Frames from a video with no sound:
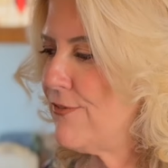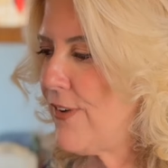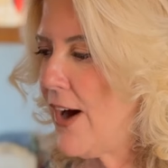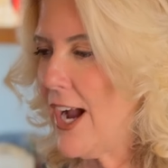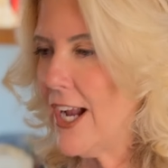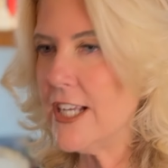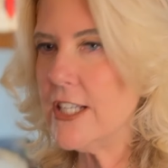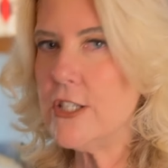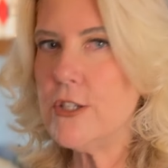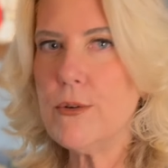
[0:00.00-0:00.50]

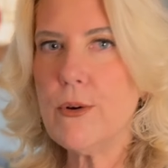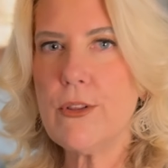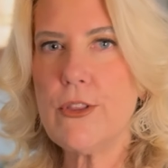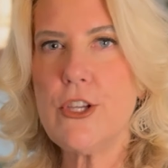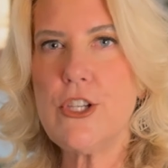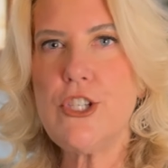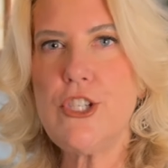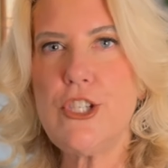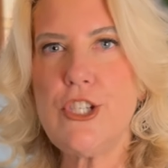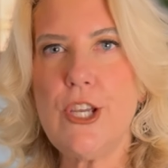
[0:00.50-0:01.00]
find you on
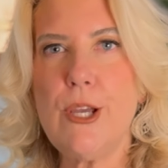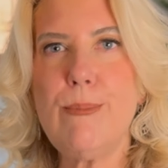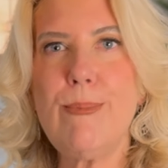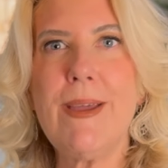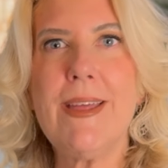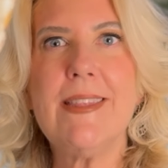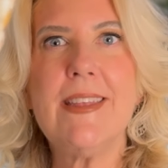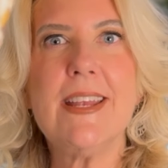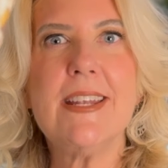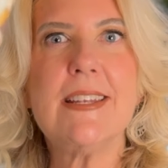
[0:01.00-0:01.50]
the ship
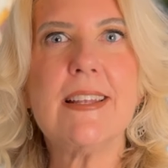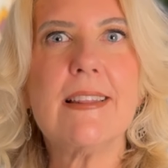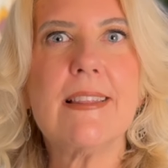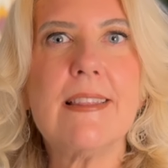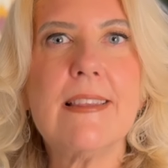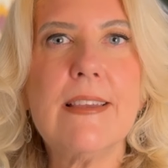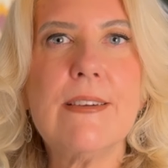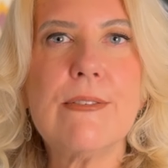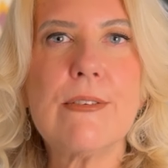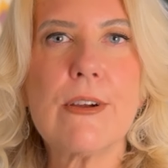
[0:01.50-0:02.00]
and they
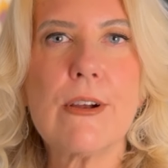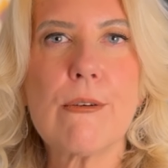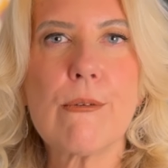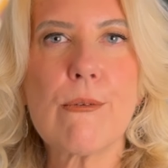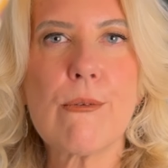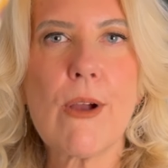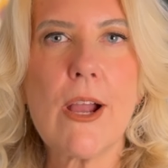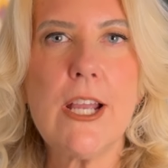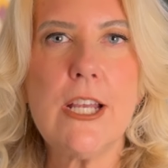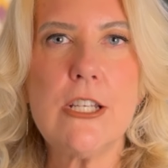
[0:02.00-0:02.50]
deliver it
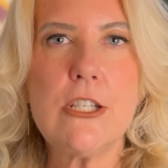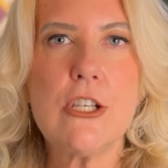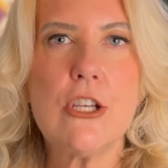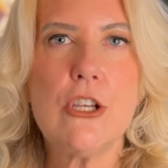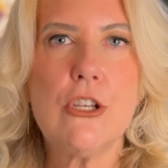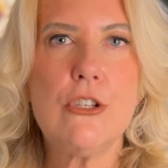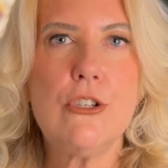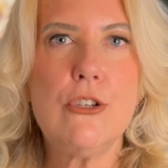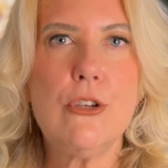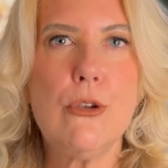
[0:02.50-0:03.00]
right
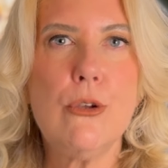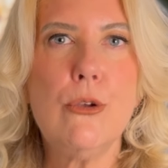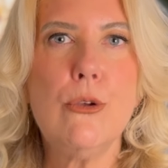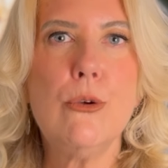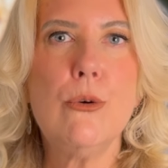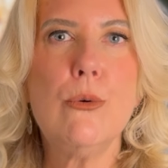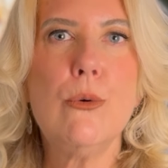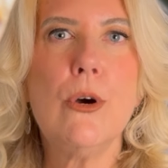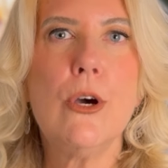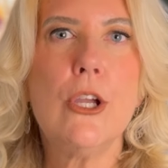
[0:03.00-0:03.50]

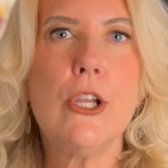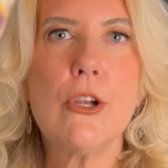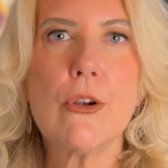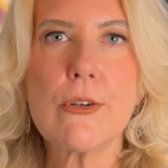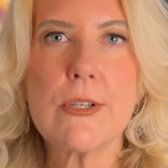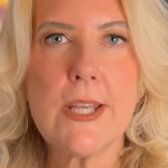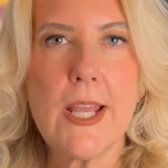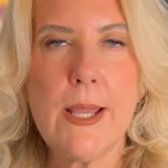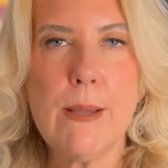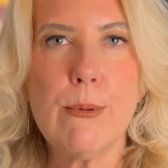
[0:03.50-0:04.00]
to your
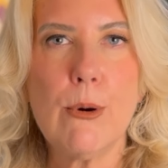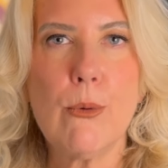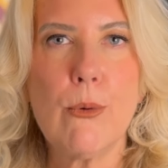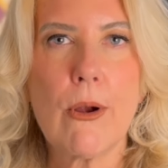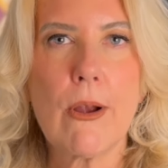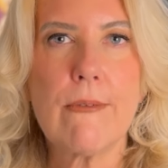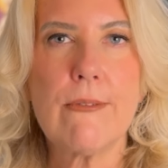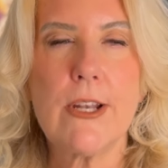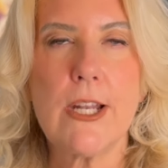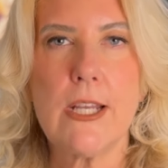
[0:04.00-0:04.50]
table,
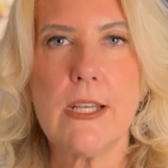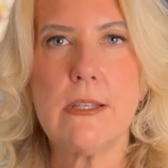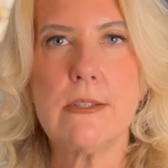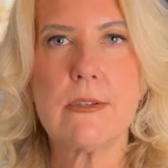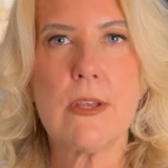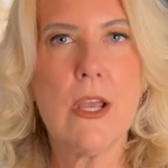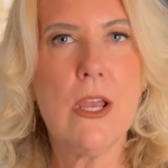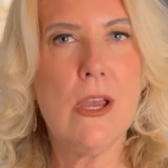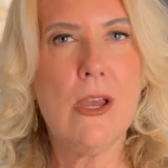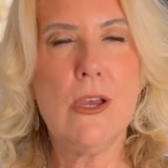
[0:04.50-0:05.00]
wherever it is.
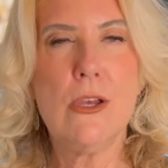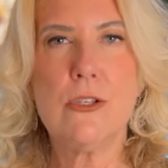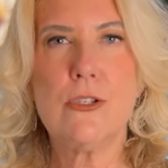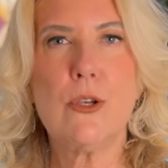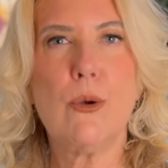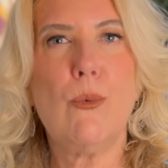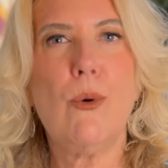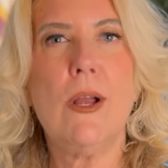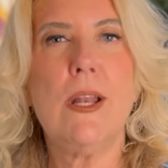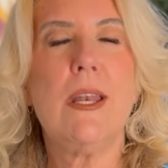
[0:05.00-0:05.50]

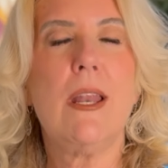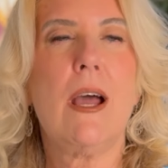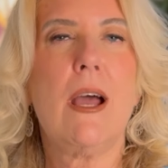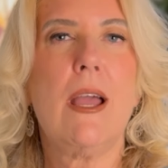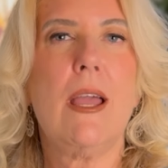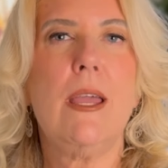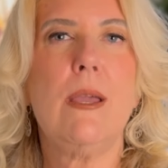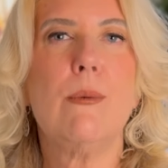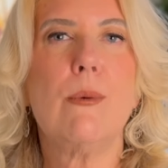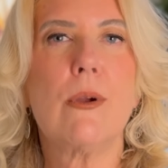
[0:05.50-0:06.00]
So one
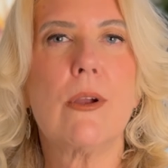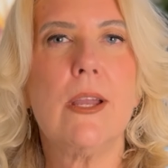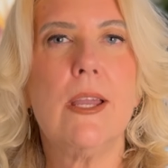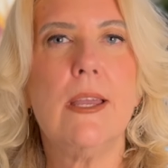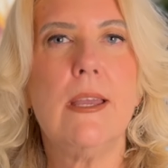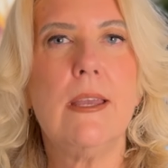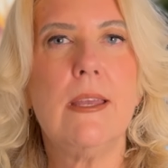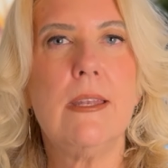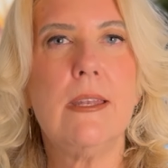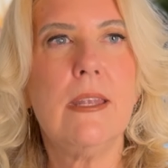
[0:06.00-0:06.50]
night we're
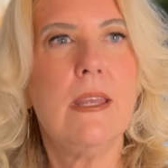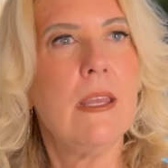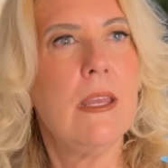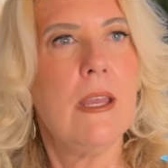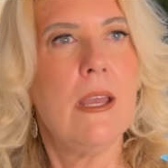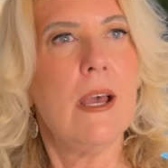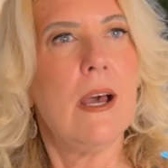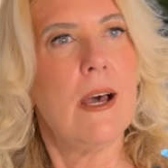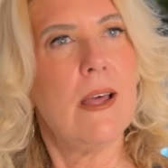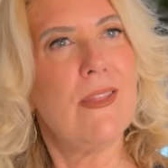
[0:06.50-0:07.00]
in
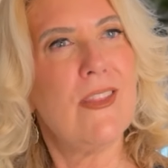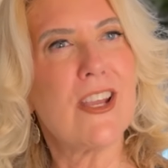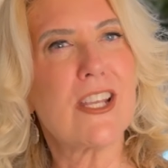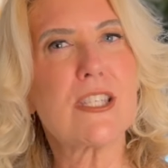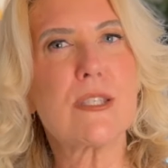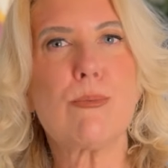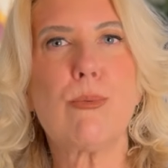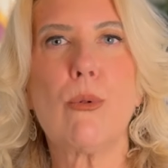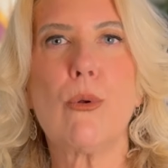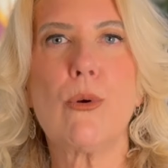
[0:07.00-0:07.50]
the
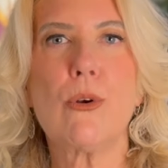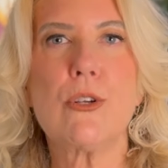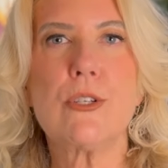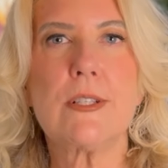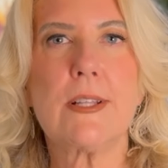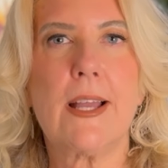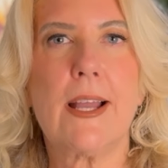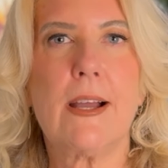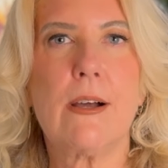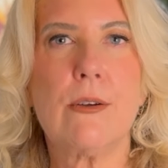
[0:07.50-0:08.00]
Explorer's
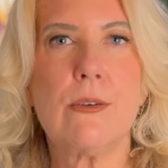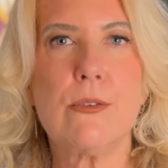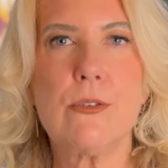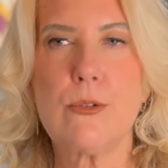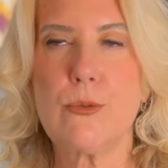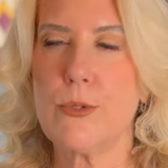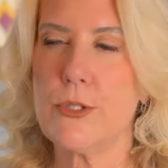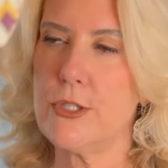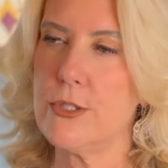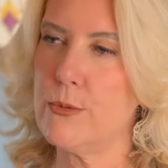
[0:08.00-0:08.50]

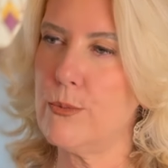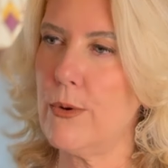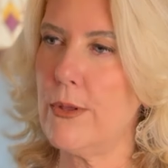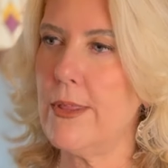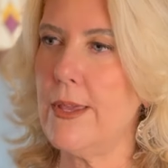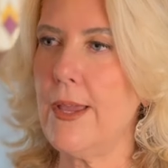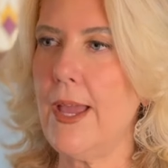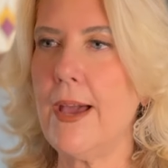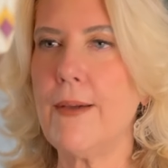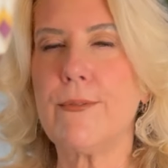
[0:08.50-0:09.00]
Lounge, which is where
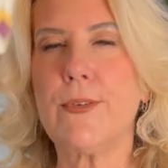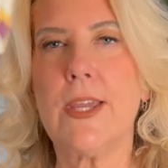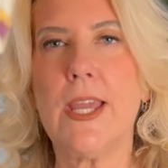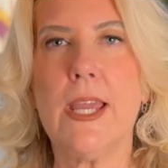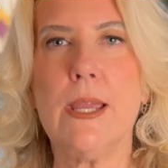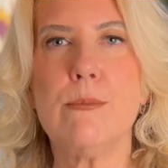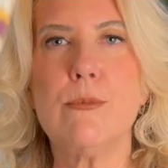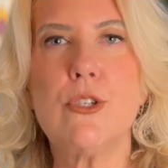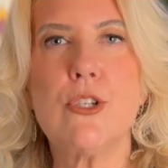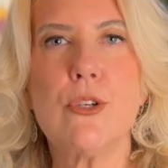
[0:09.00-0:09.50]
they have
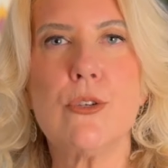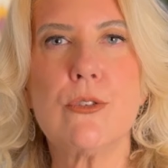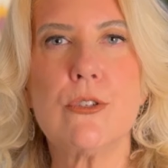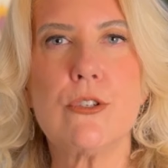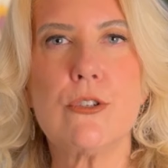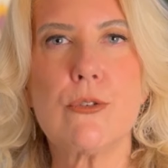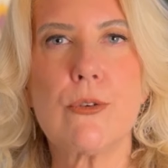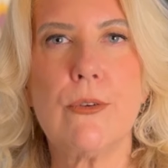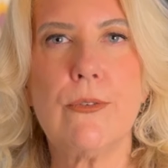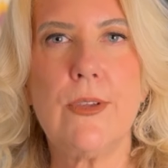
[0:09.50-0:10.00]
game shows
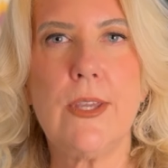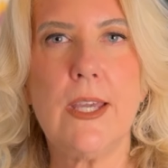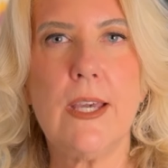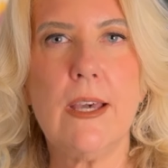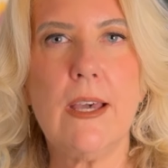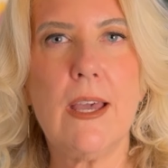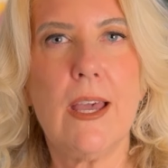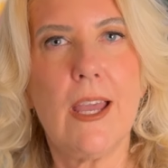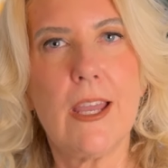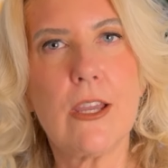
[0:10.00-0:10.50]
and
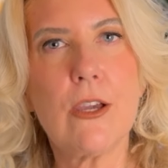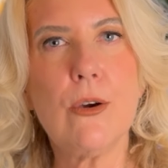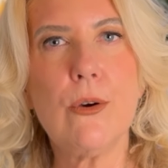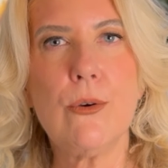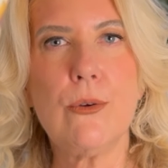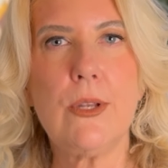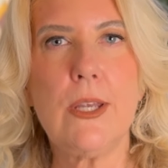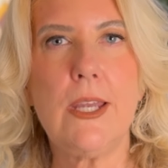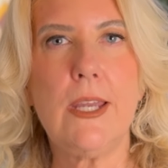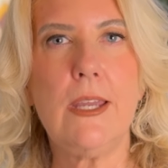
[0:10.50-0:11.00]
trivia, and
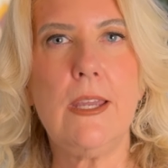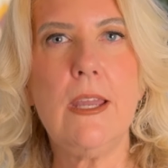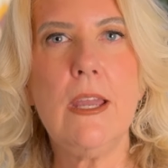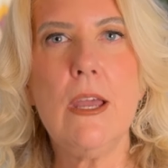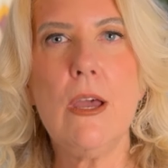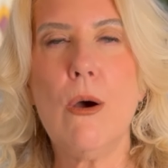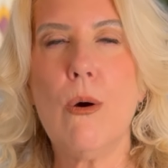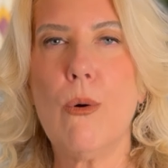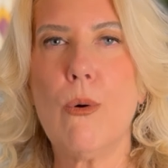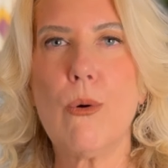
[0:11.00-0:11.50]
Cody
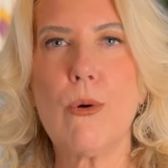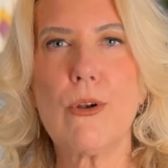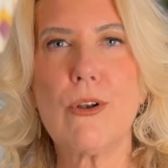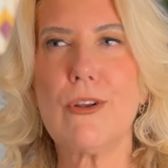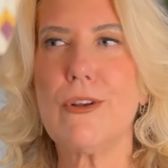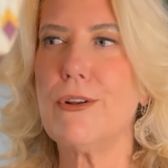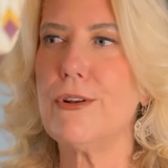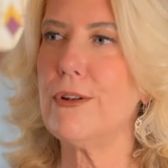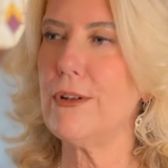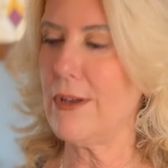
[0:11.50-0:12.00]

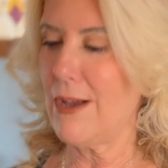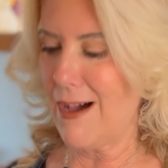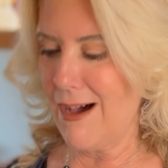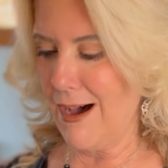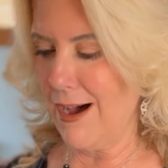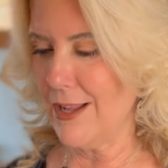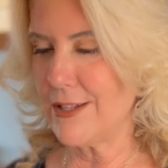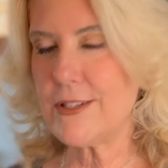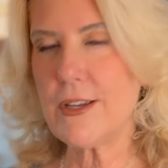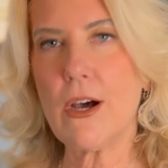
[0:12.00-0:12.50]
ordered a
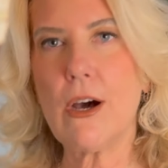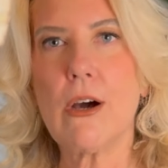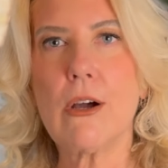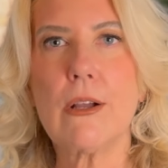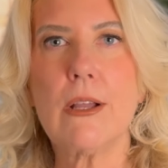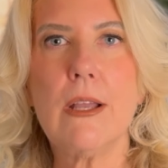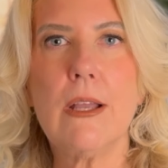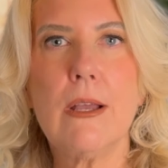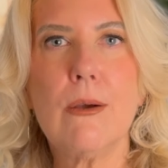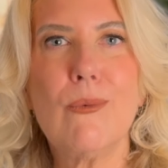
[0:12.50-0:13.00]
hot
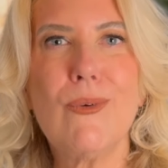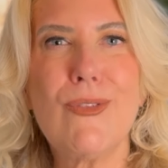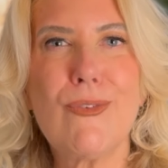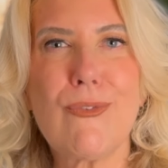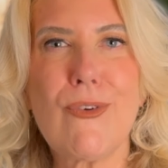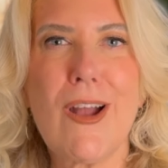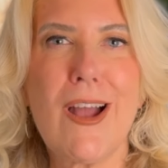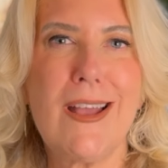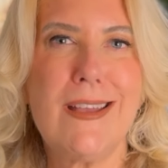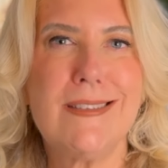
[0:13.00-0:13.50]
dog with
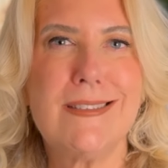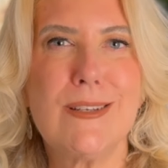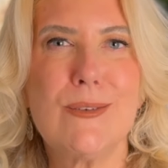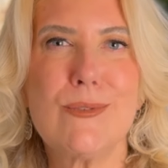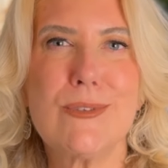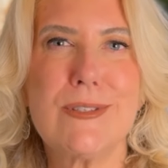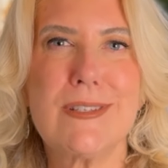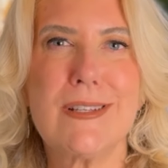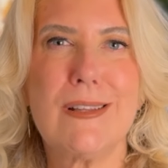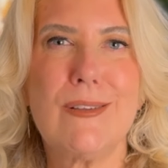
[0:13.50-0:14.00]
fries and it
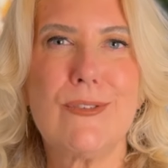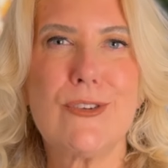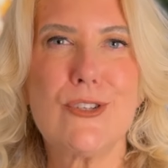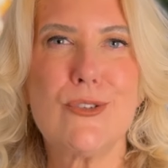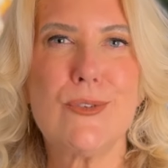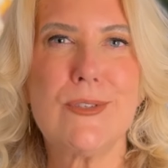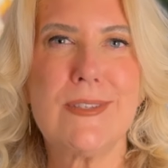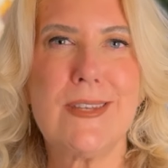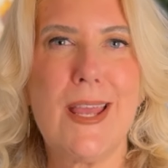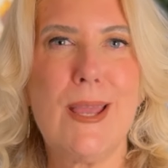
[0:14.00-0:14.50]
was delivered to
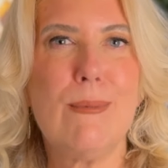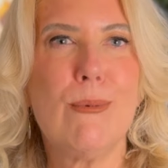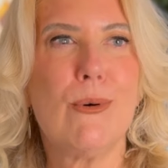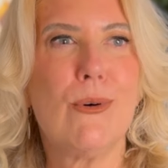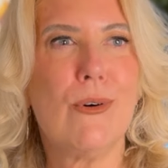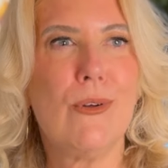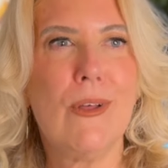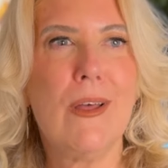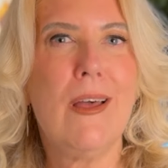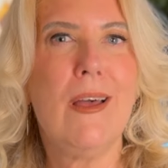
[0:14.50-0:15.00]
his
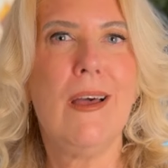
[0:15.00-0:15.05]
table.